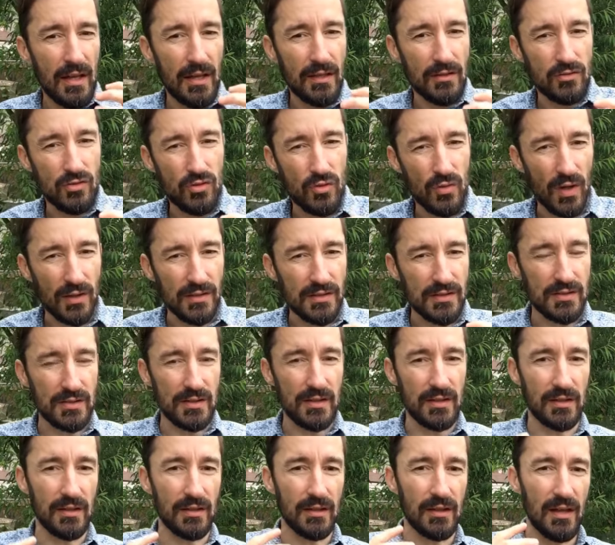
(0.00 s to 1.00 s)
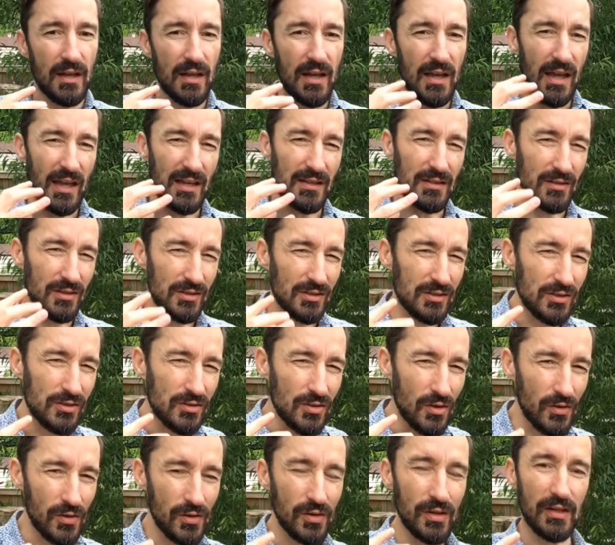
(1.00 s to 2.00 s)
and trusting and
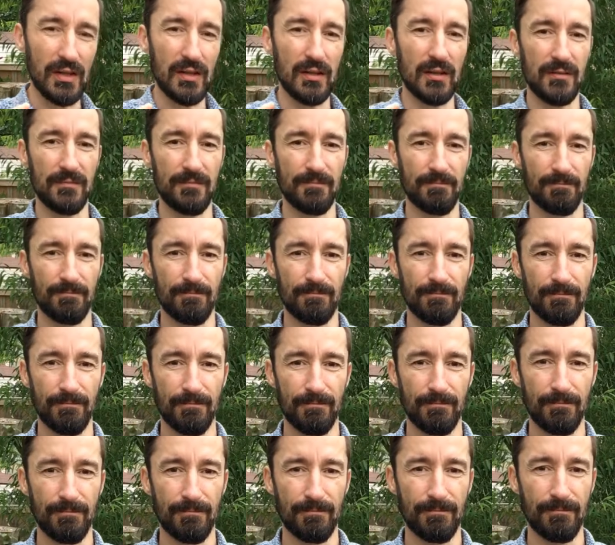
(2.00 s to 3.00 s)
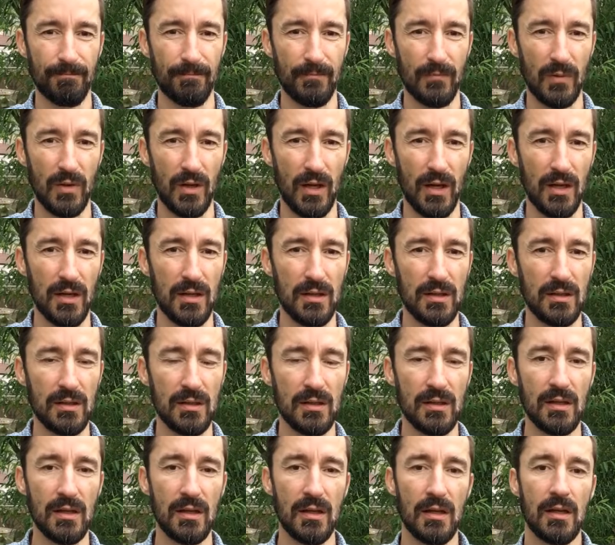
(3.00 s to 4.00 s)
discerning. Okay?
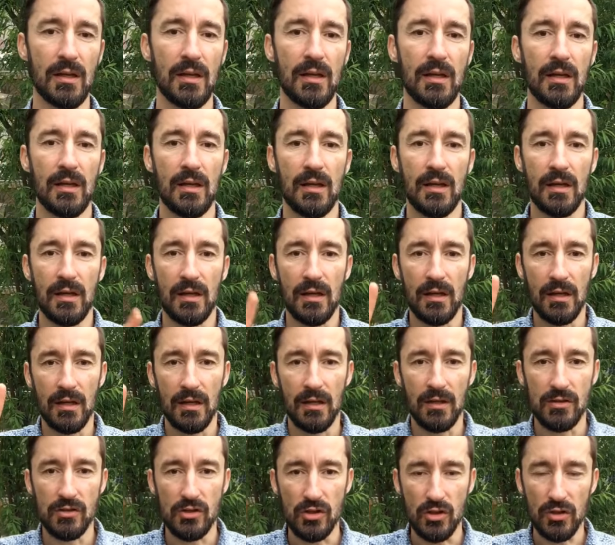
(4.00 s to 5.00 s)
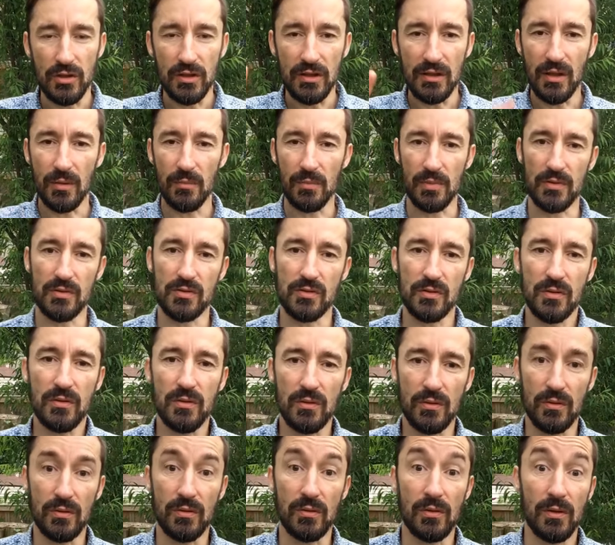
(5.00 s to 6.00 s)
Journey number
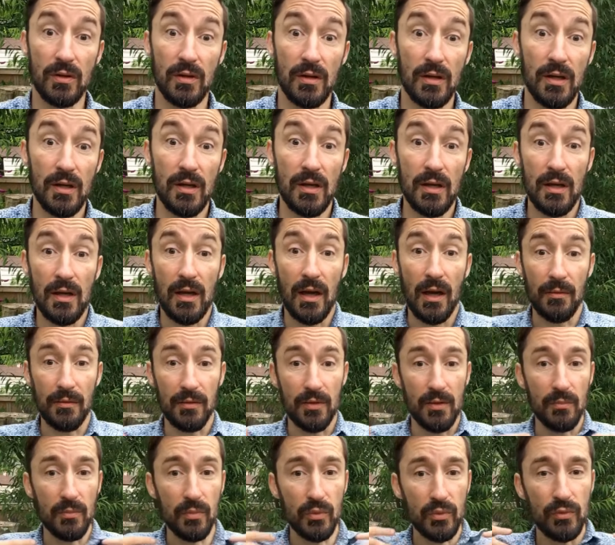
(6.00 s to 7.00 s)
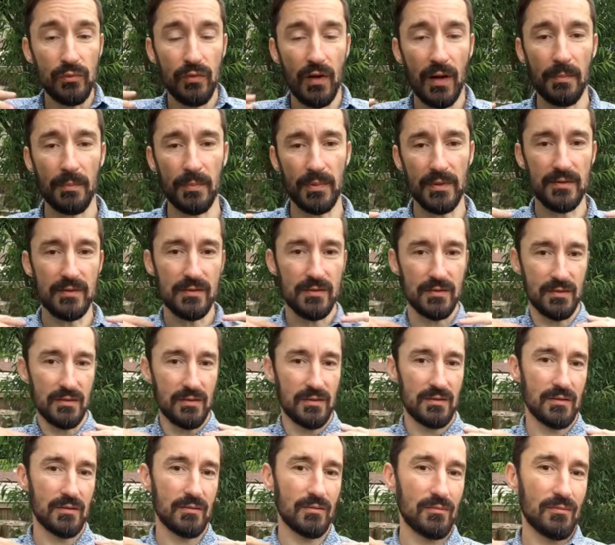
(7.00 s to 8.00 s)
2, I'm going to move up
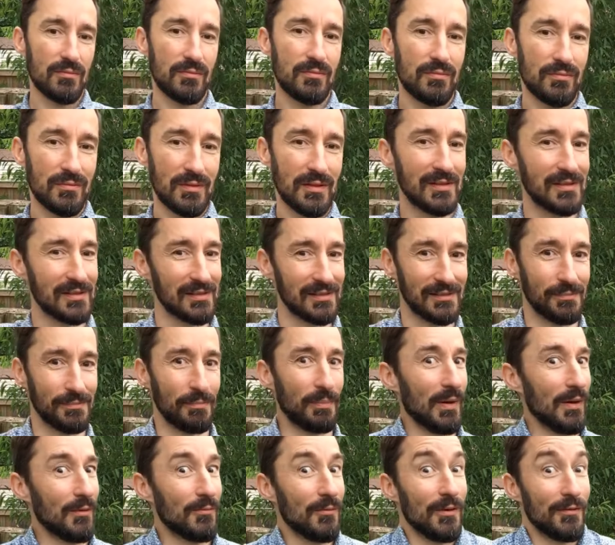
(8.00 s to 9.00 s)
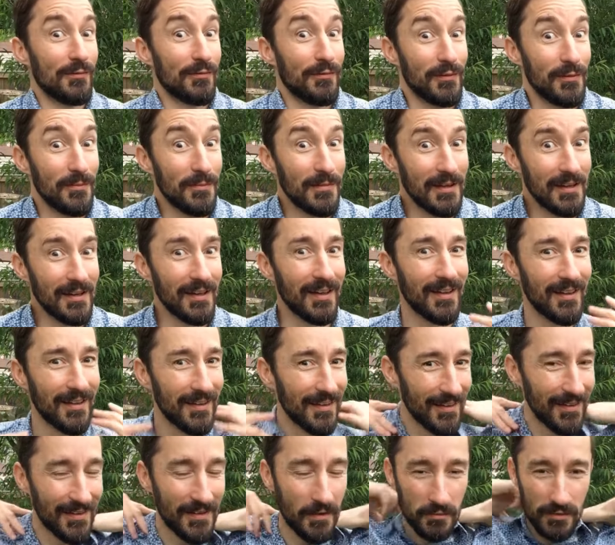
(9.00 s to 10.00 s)
into this is a big one for me.
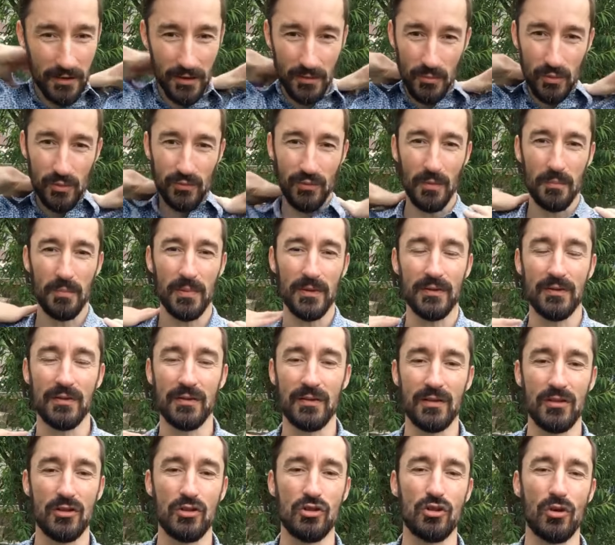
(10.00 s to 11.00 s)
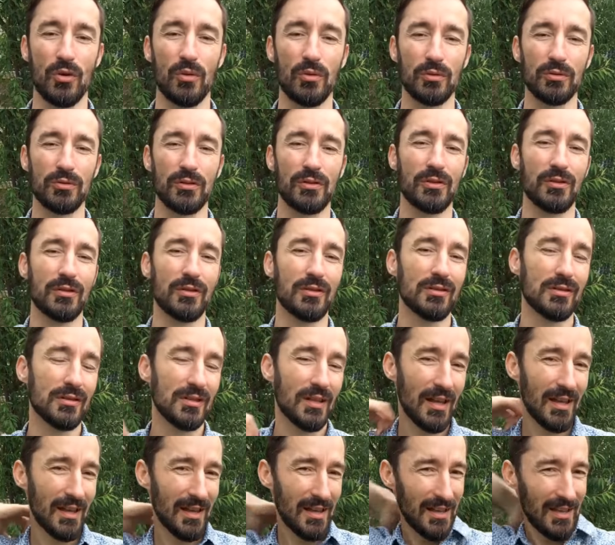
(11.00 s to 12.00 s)
I'm going to move up into the
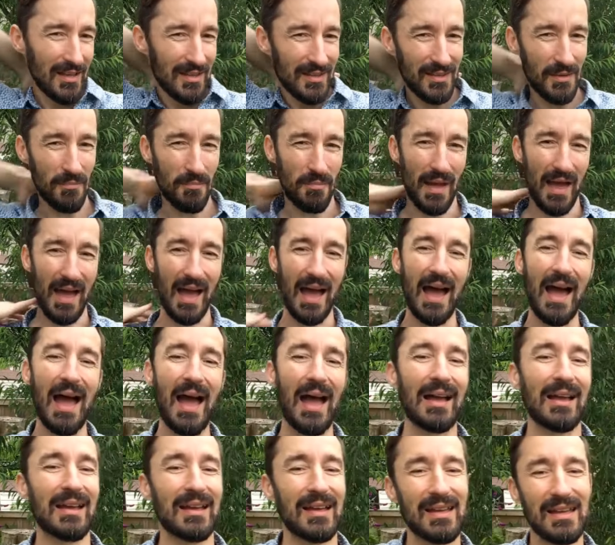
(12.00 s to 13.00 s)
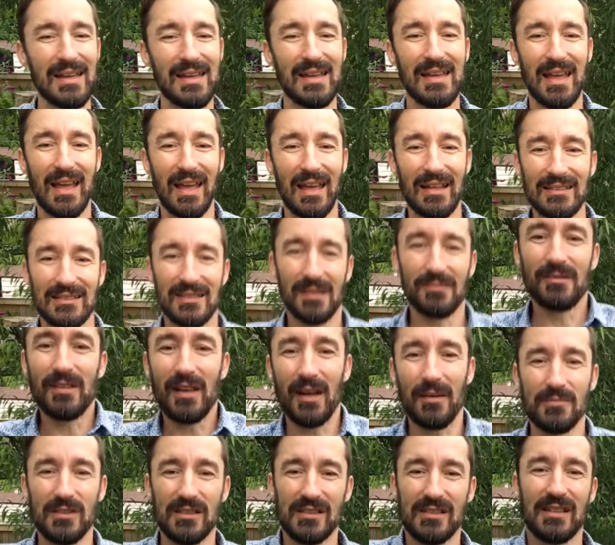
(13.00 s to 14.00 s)
shoulders, the back, and
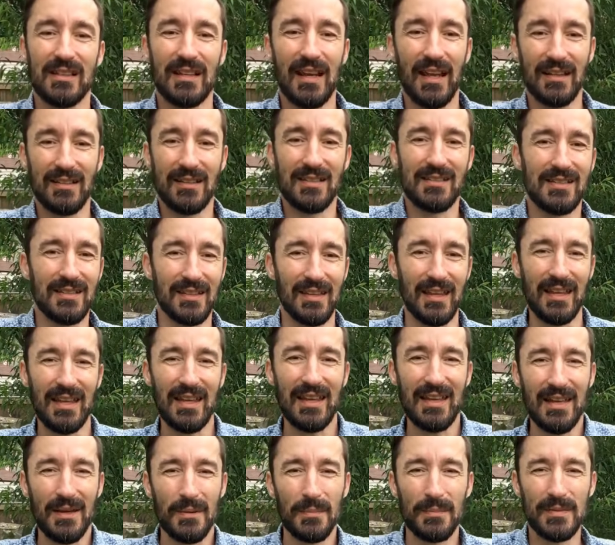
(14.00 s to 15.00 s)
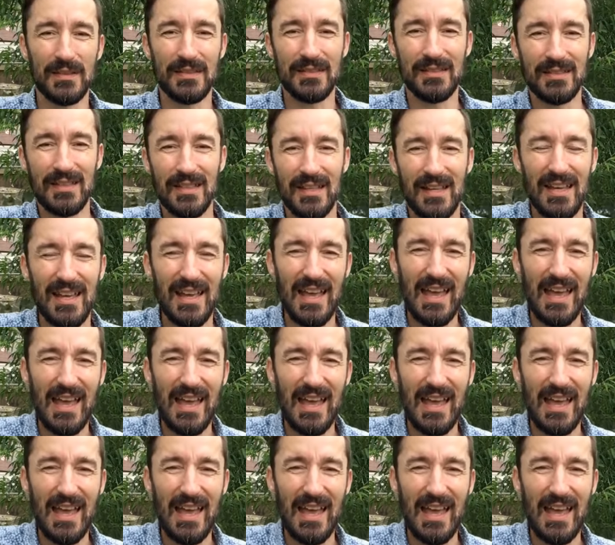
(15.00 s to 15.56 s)
sometimes it's connected to the hips,